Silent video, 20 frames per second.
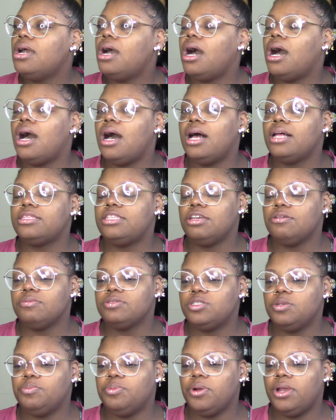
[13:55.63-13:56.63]
Uh, there
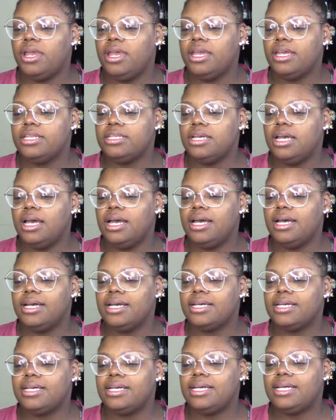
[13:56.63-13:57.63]
was a brand,
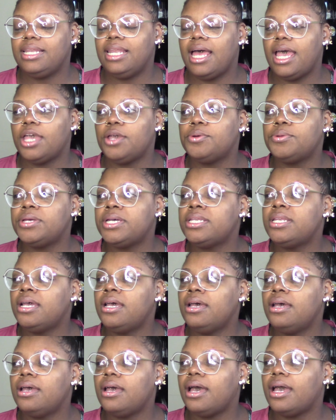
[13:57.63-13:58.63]
uh, Clionadh.